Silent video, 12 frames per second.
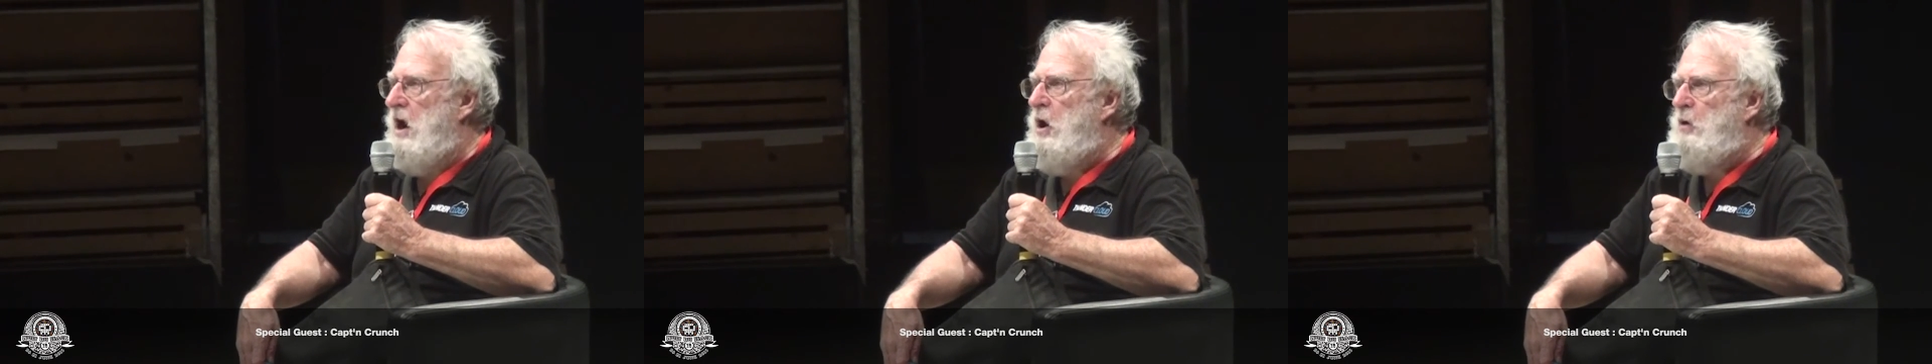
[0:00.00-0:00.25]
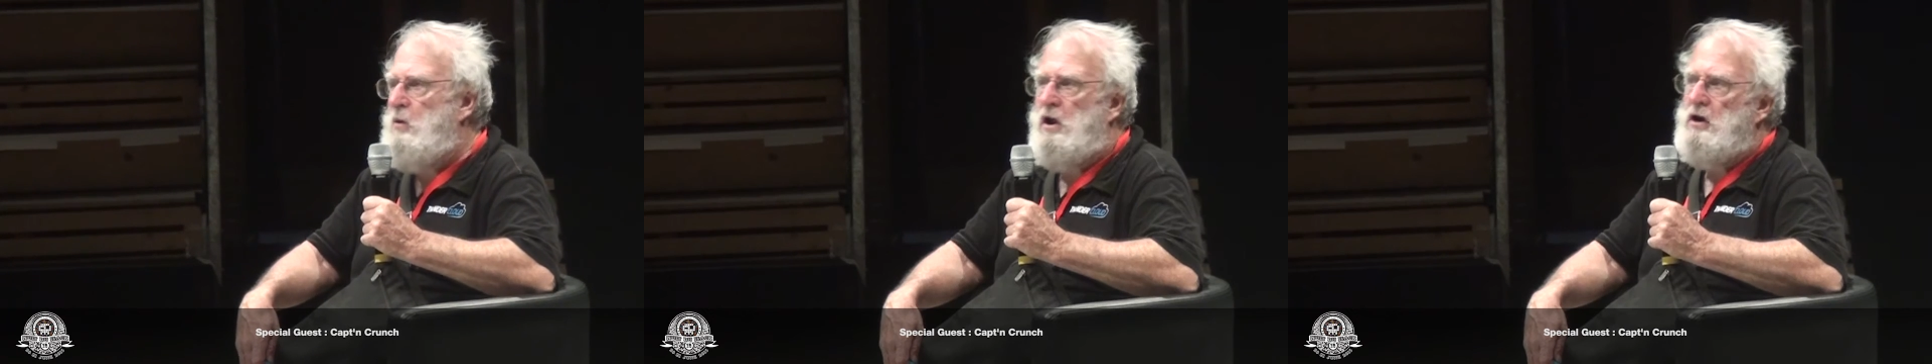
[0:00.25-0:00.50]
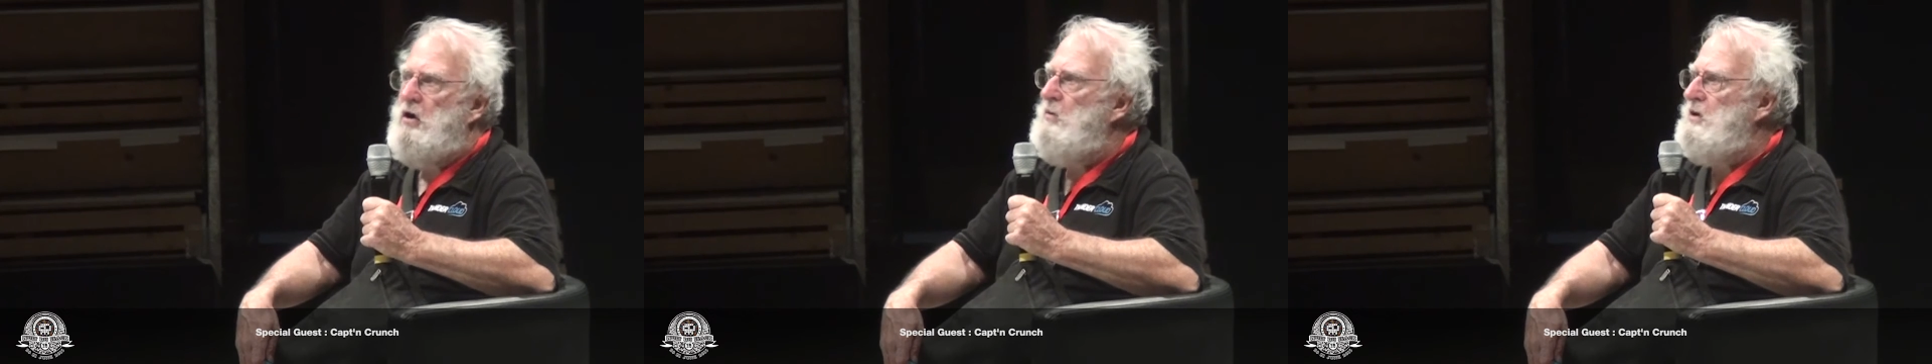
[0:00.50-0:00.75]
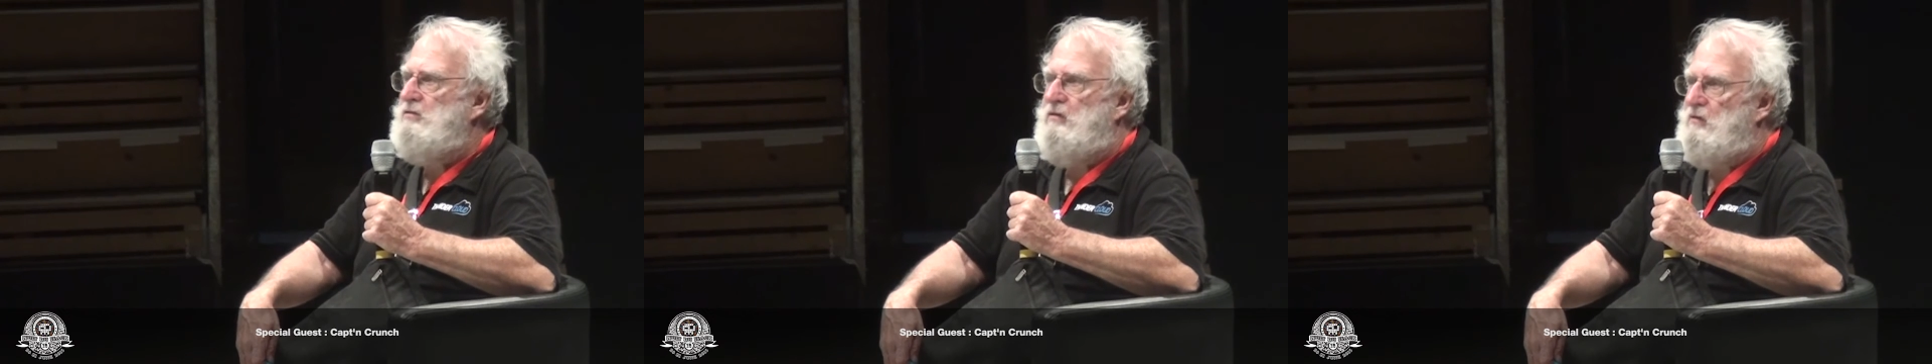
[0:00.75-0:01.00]
now I want to
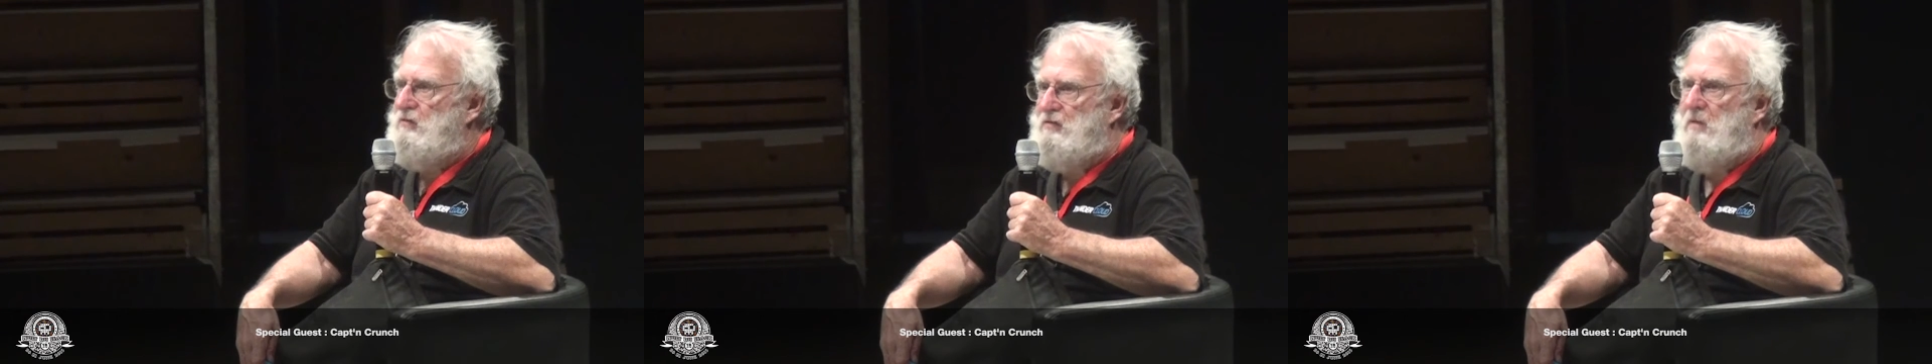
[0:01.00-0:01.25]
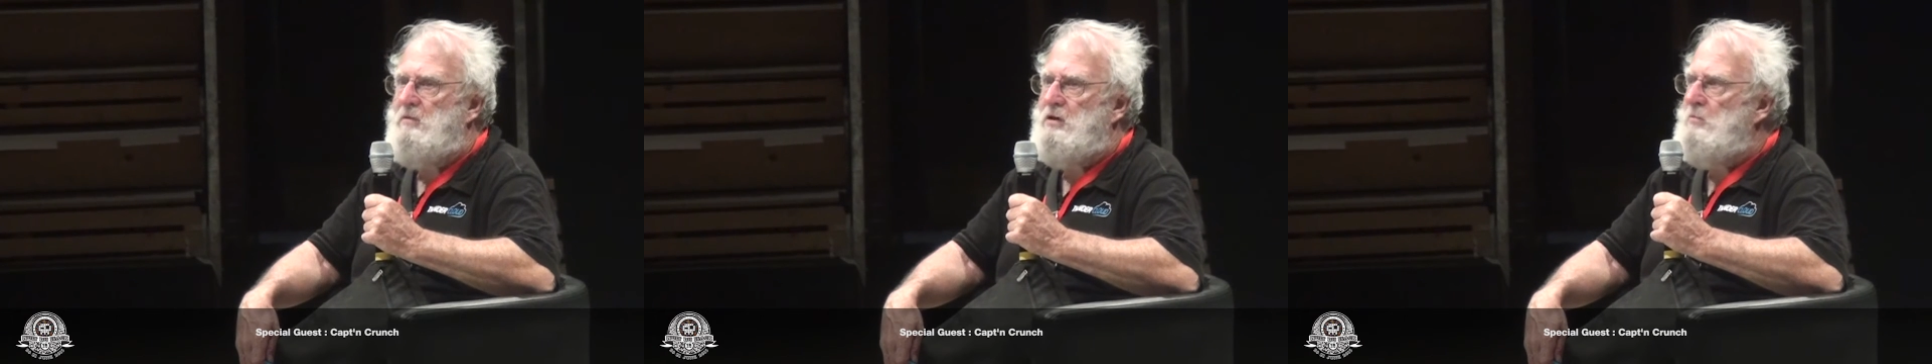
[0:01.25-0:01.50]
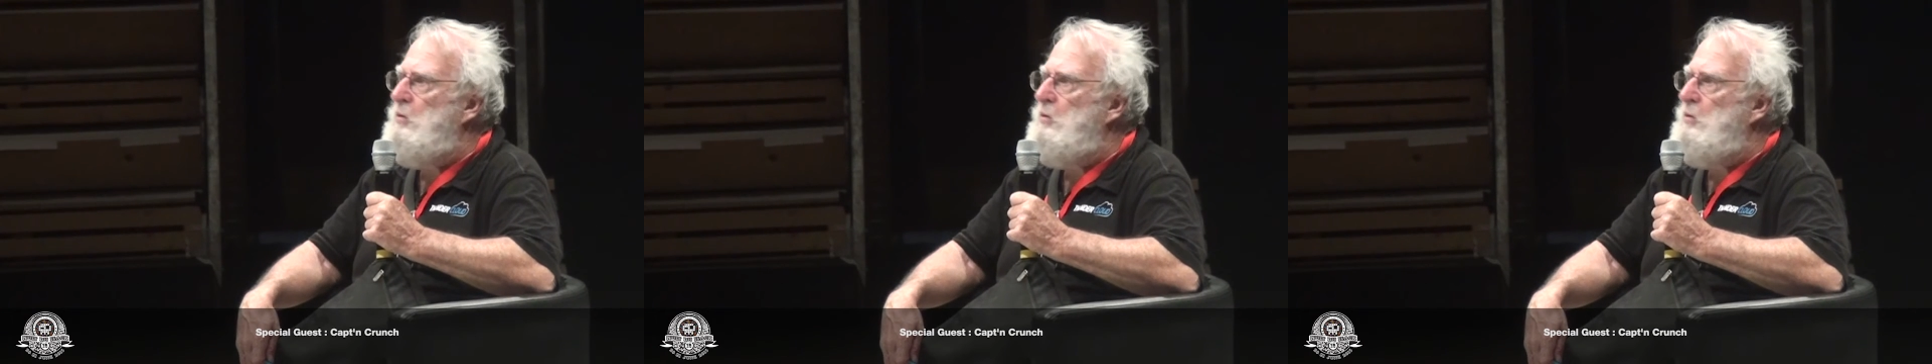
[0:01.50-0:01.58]
go into some of the